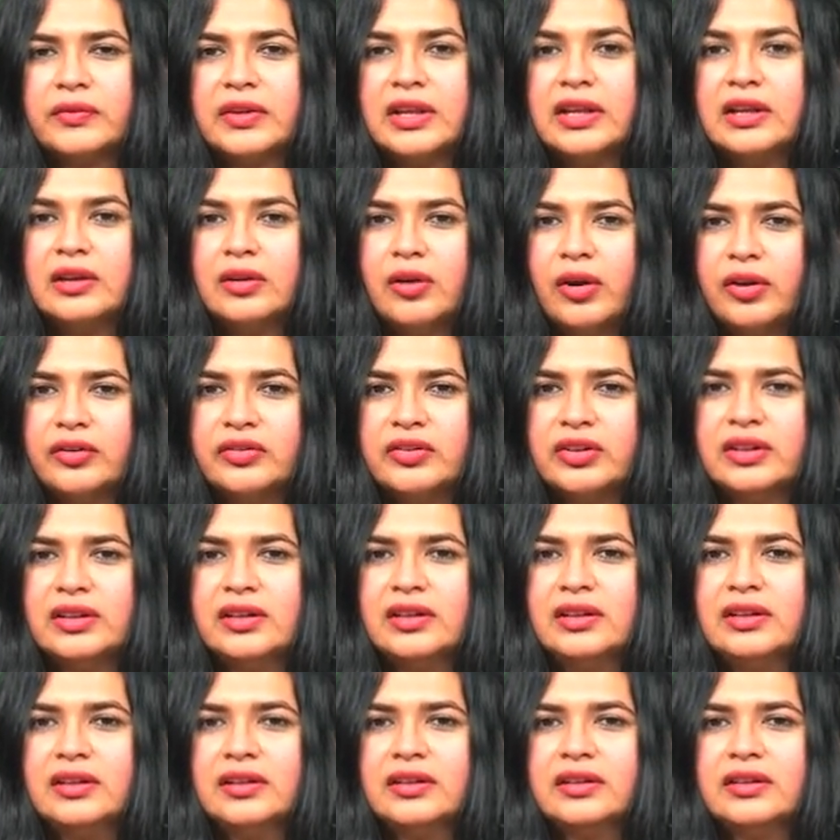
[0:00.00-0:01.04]

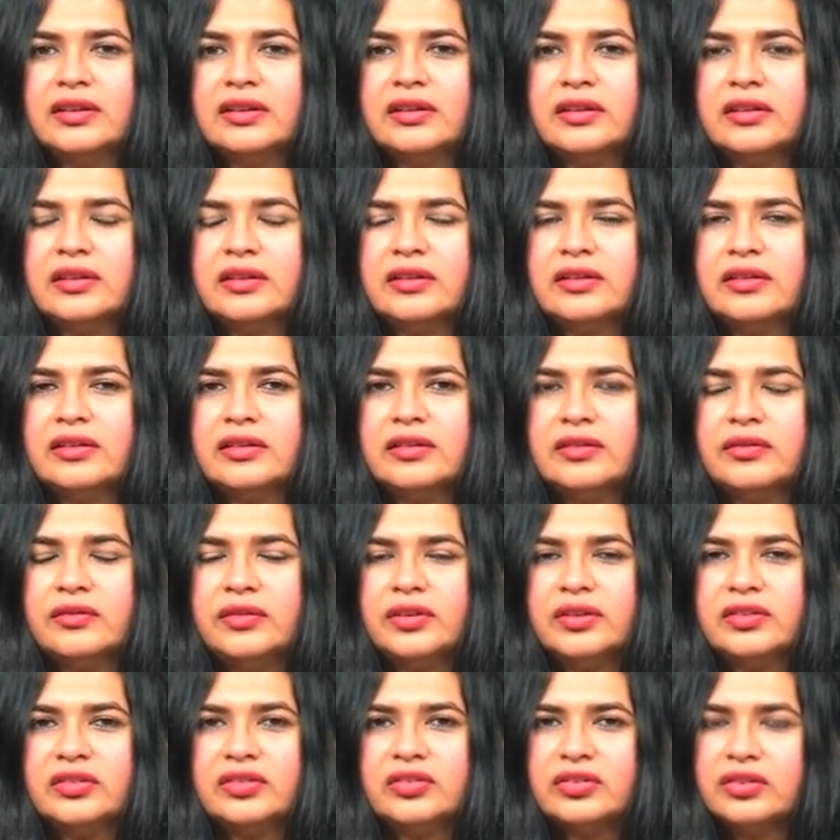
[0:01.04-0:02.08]
illogical,
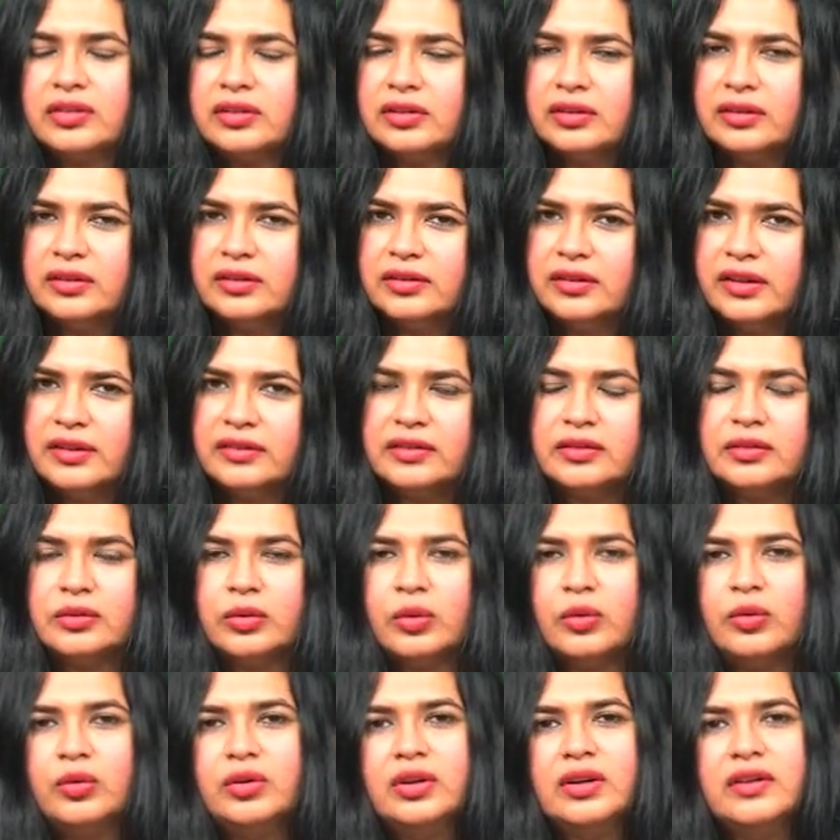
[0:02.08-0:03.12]
which does not
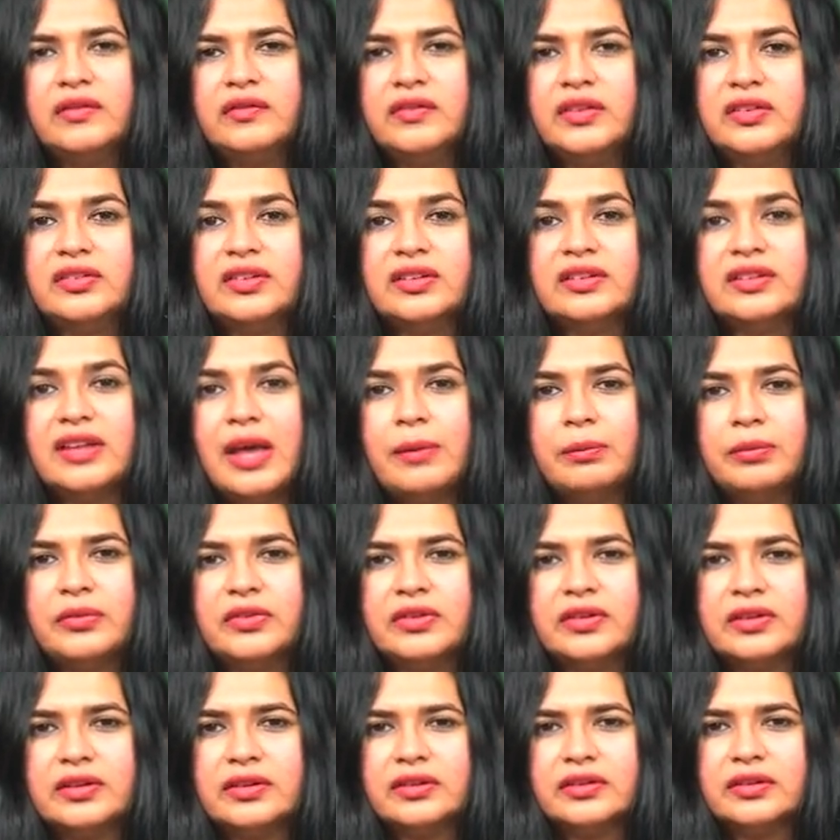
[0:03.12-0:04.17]
hold, which is
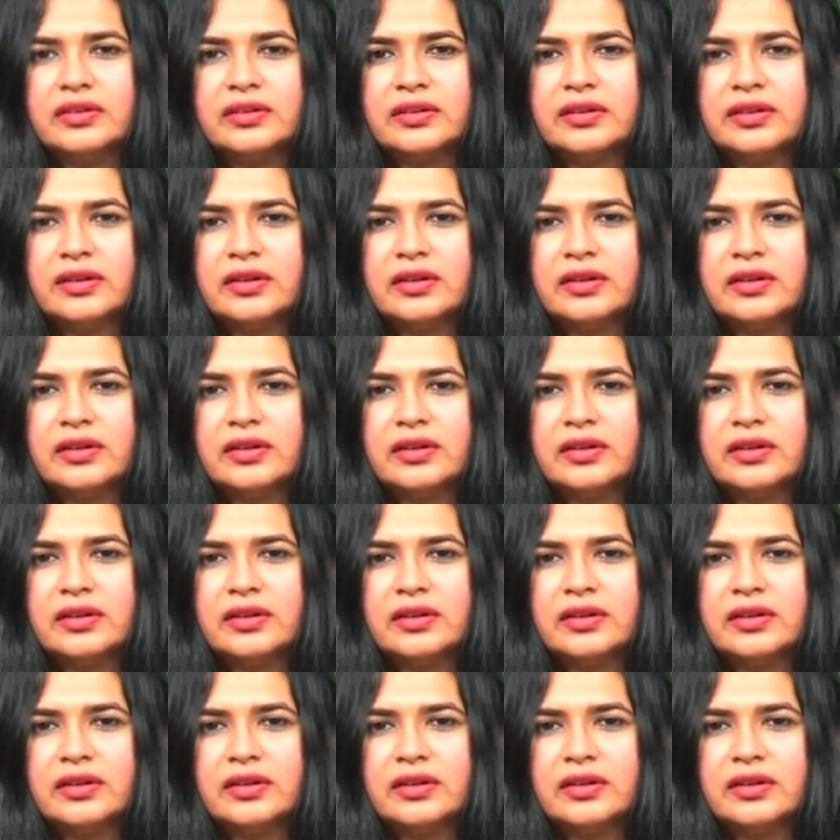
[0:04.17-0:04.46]
absurd.